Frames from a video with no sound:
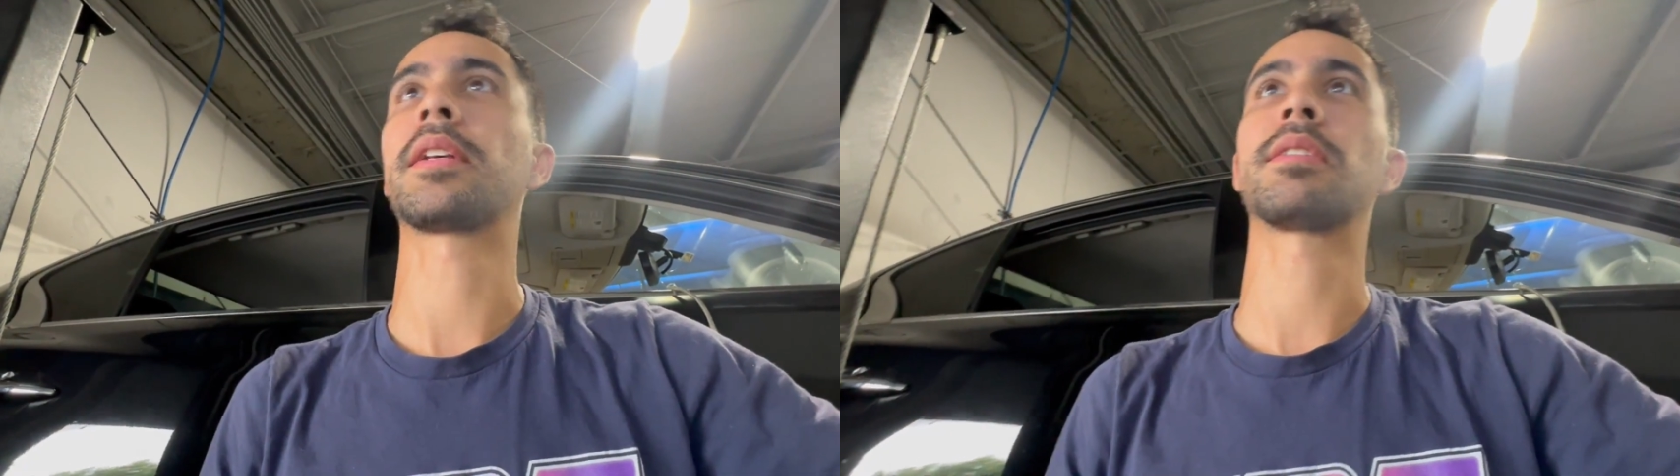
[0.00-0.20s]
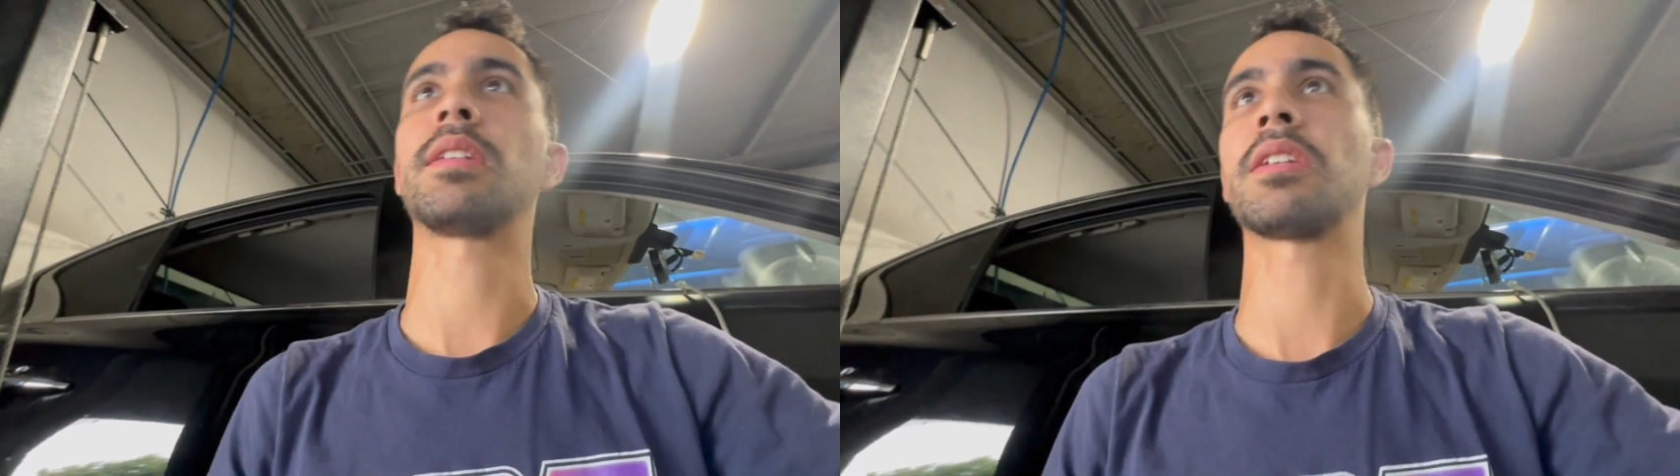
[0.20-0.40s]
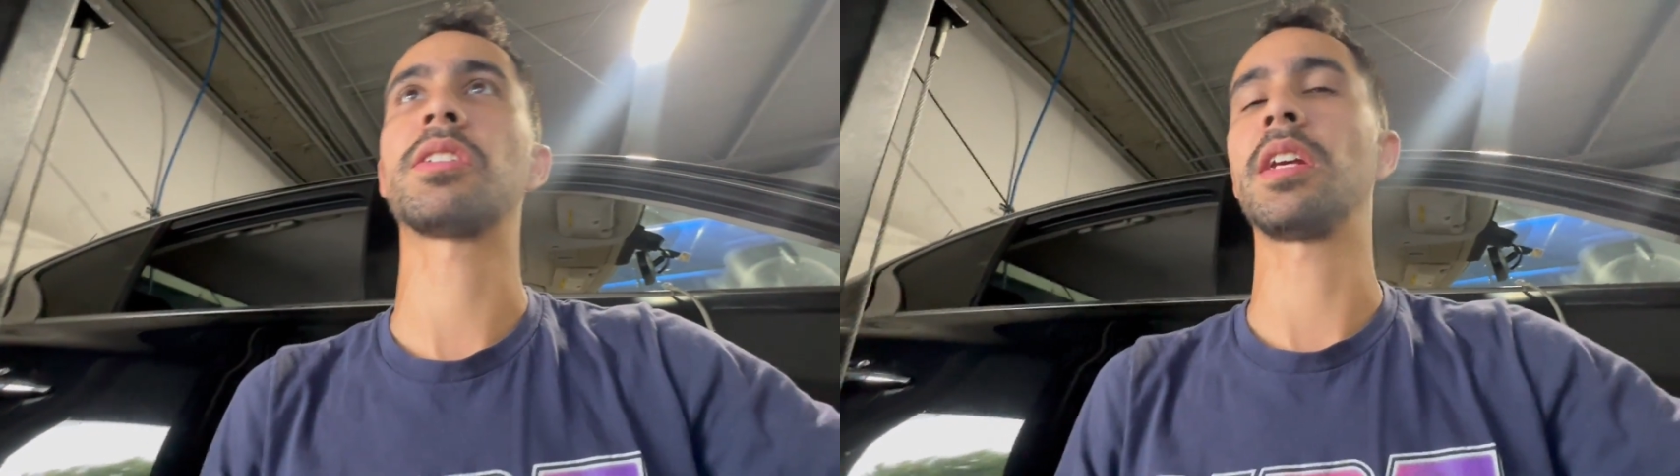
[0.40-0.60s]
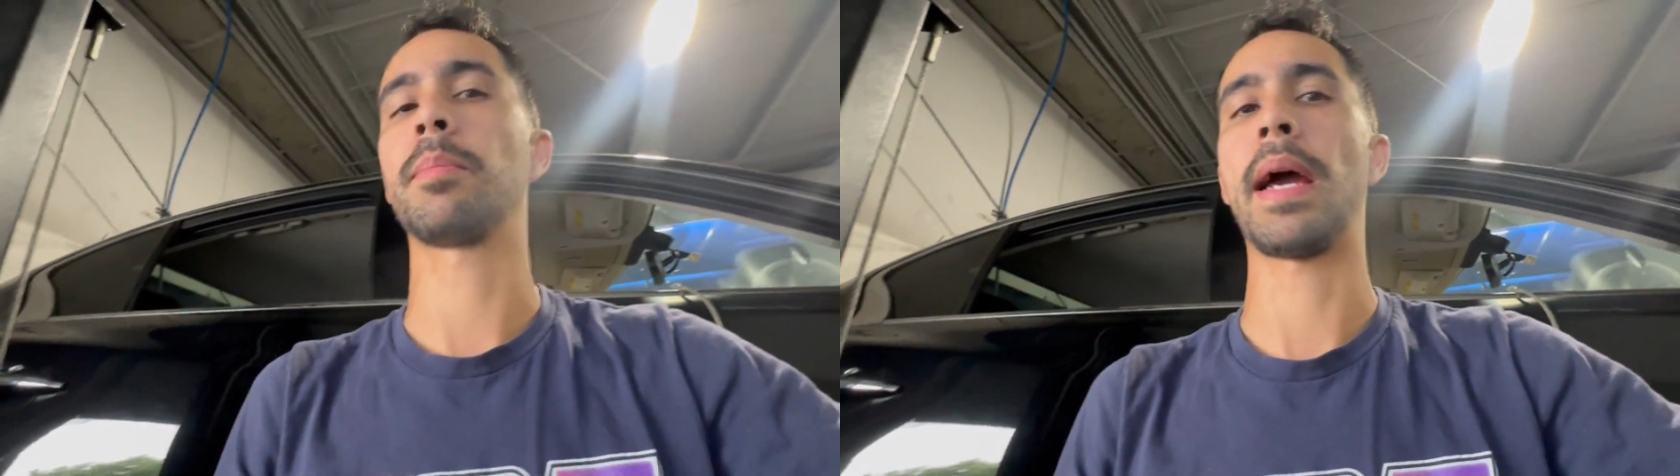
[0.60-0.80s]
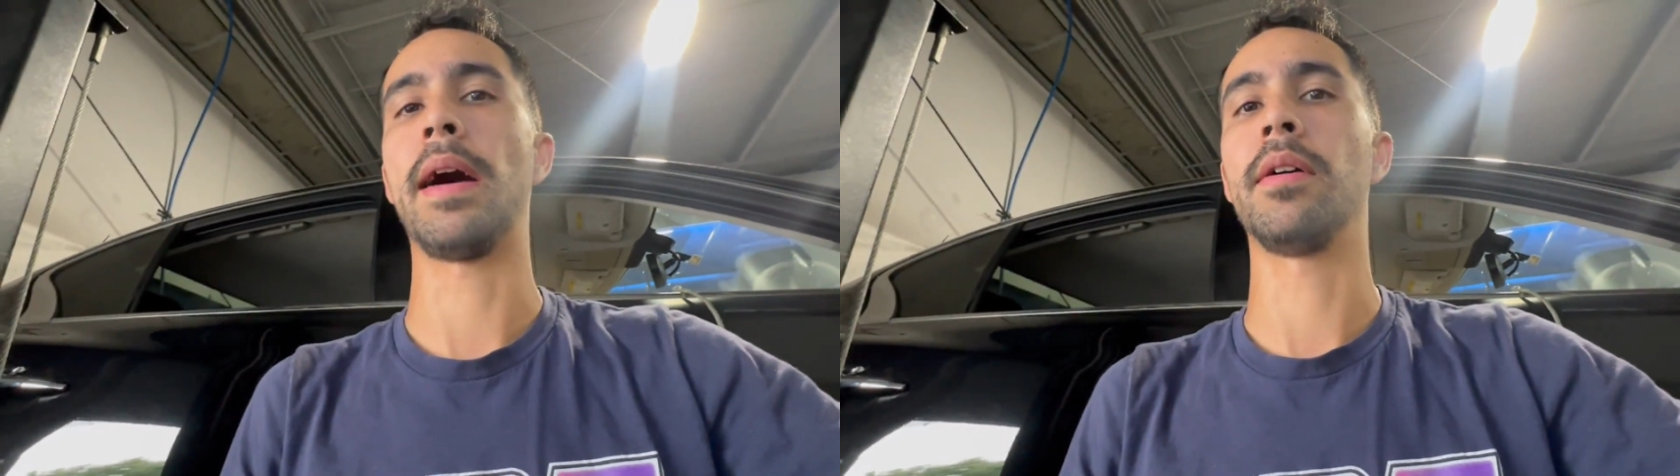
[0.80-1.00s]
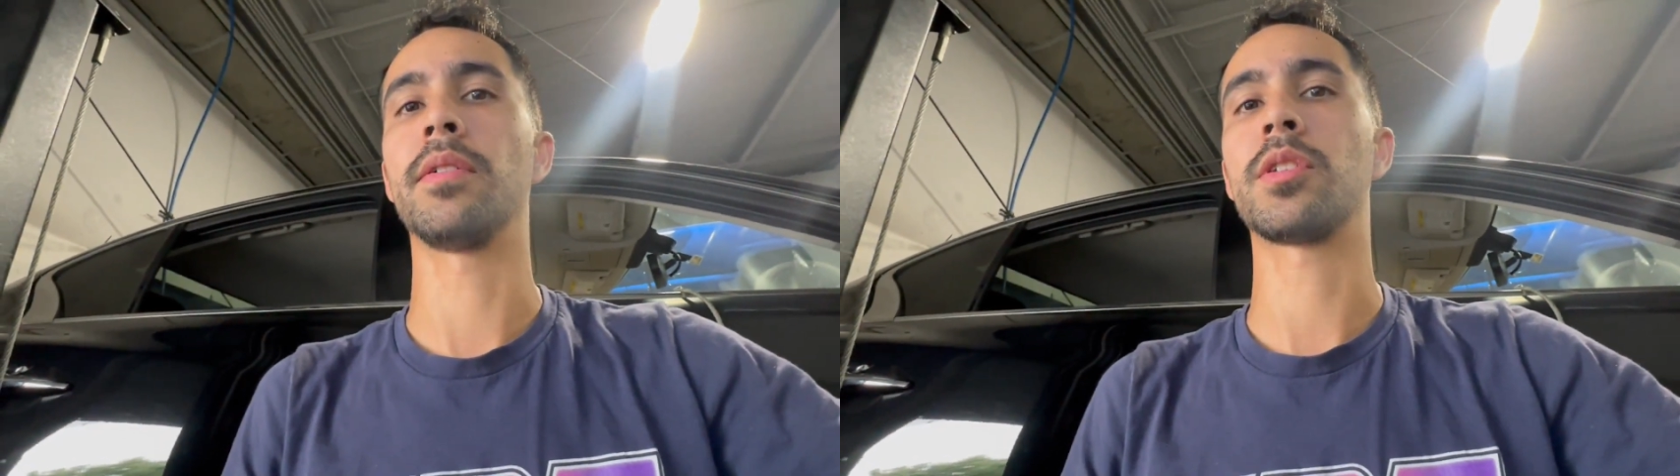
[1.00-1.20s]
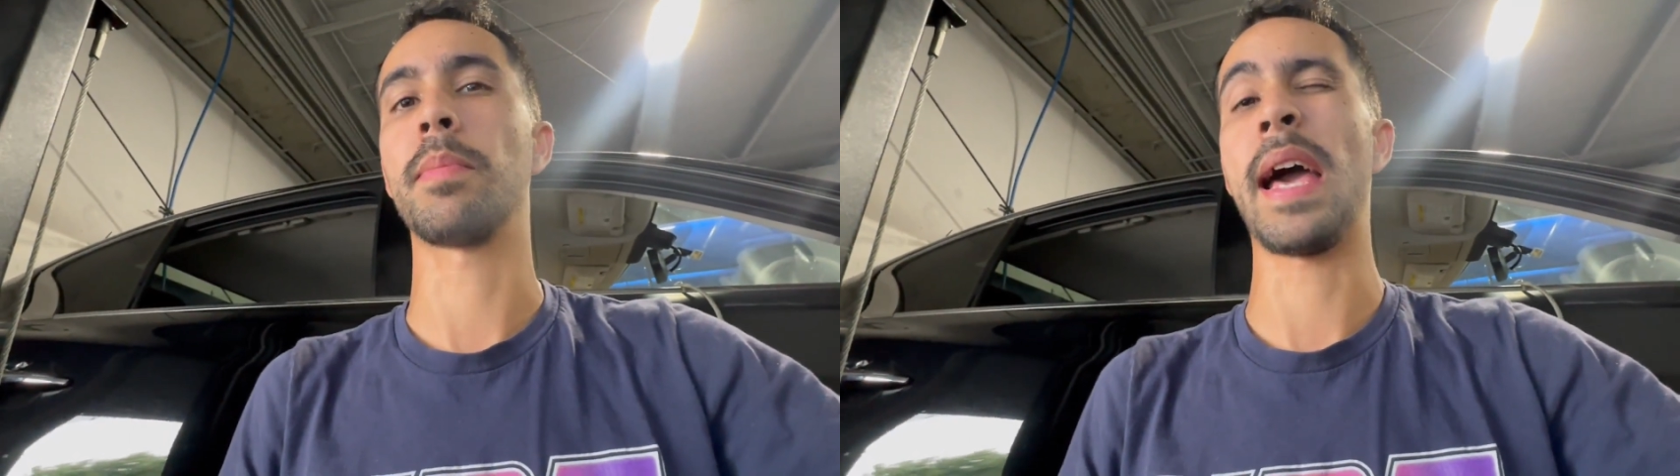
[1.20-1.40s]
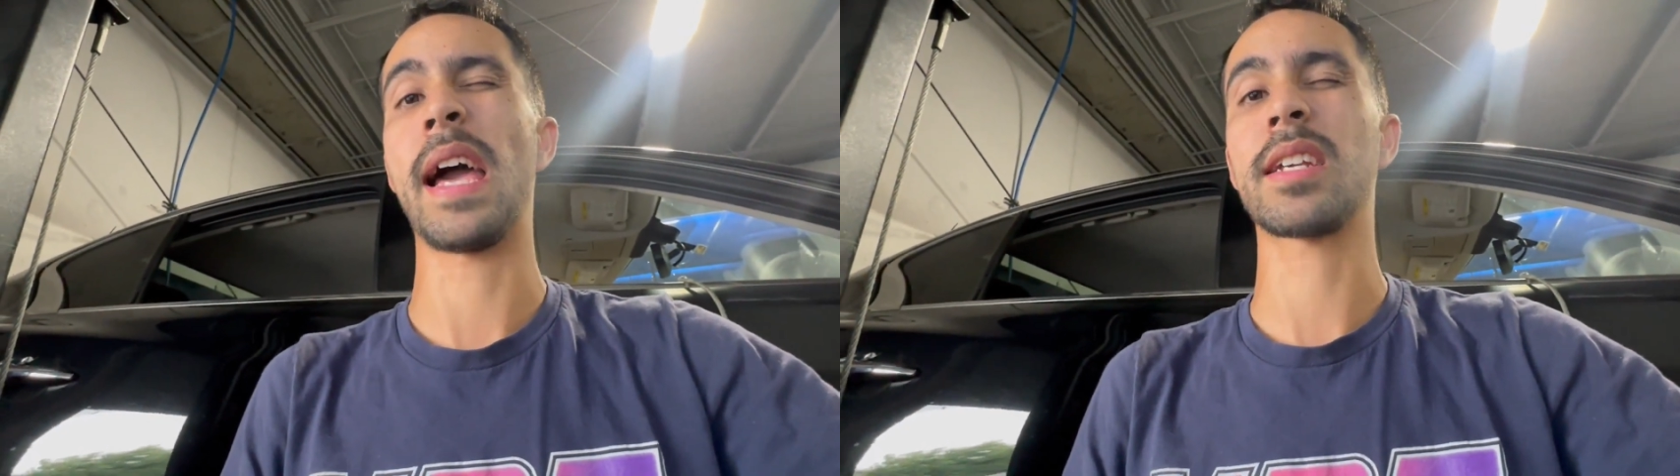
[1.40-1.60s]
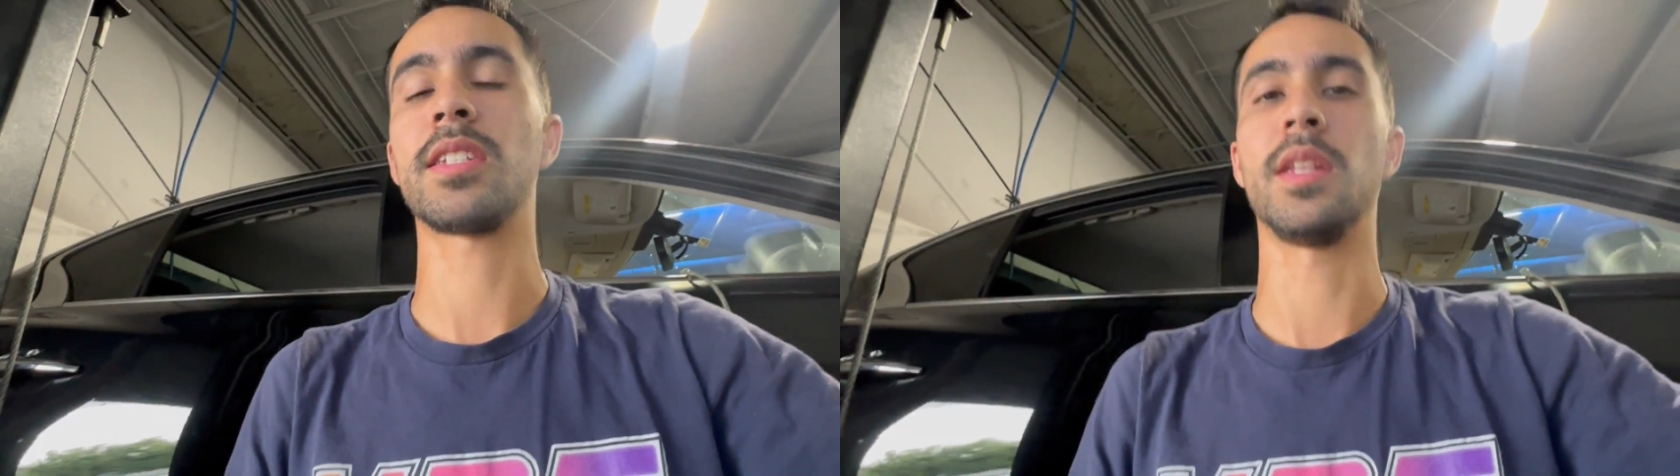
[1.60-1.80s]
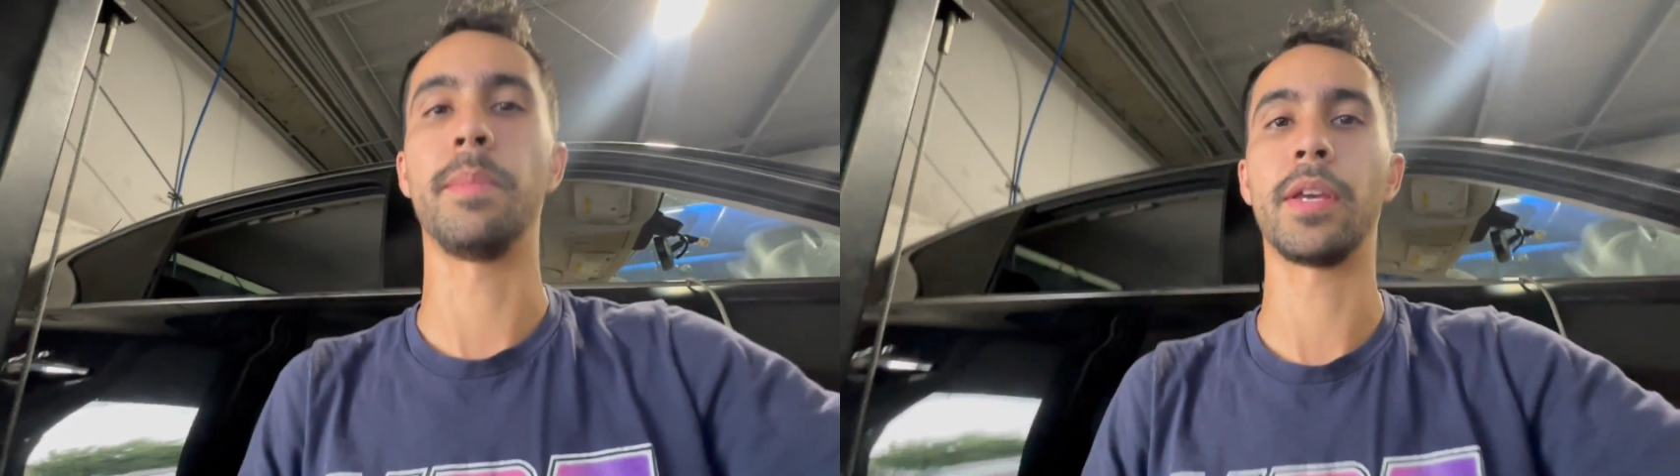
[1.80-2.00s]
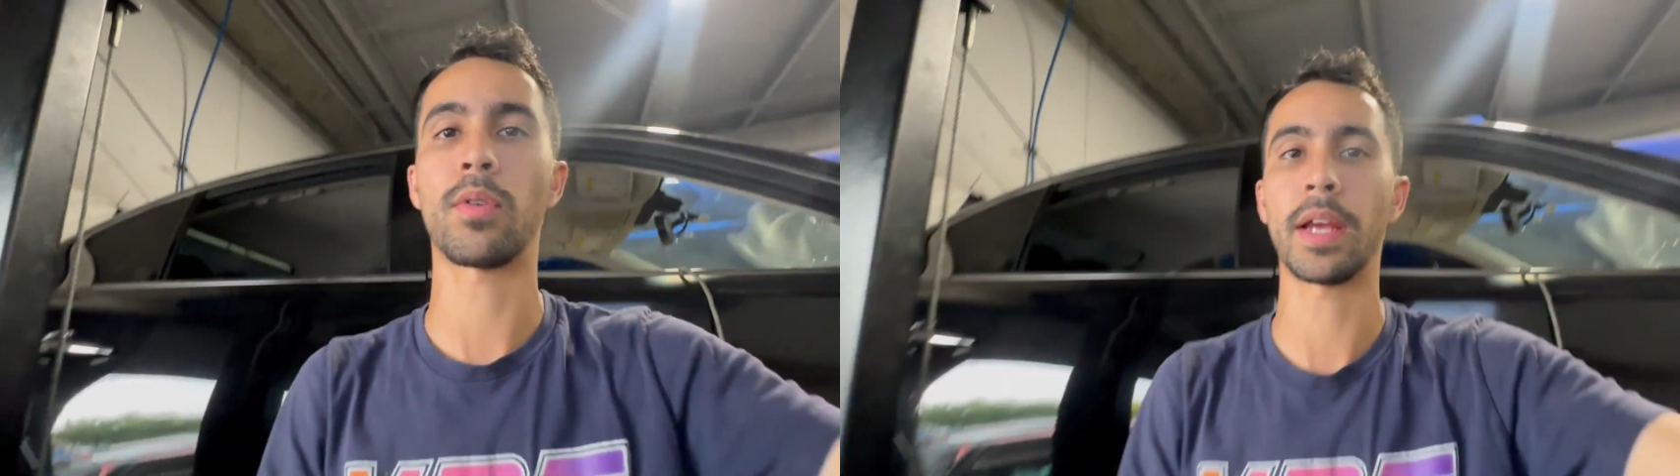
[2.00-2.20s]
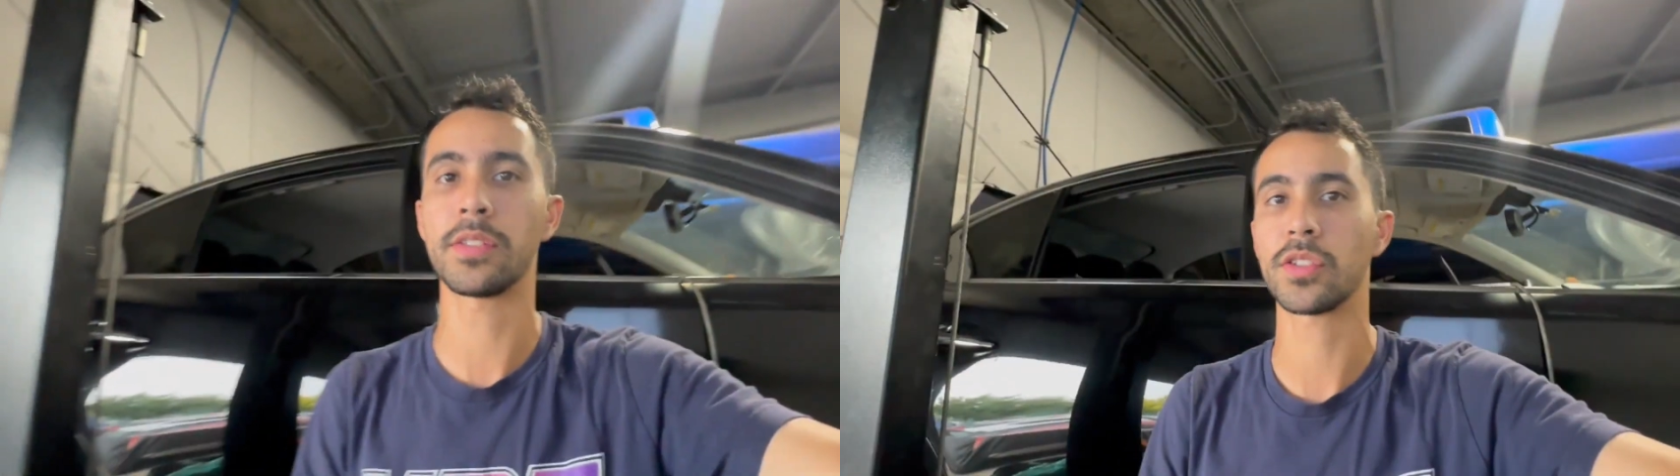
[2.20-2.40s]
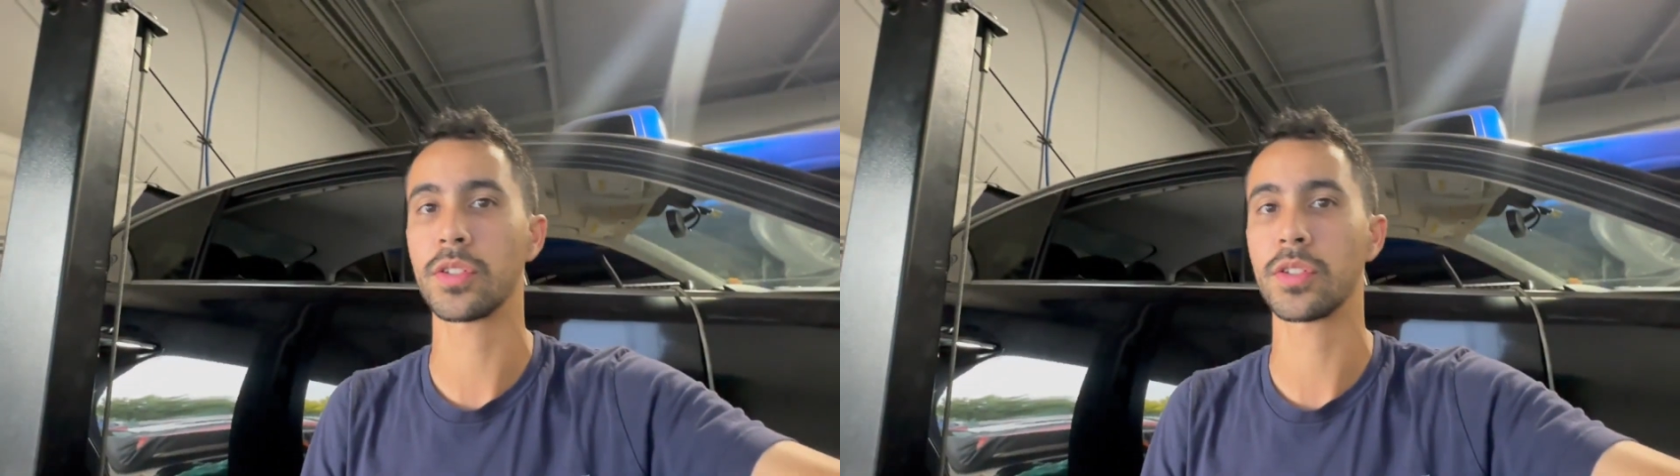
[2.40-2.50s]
16 pounds max in the mid-range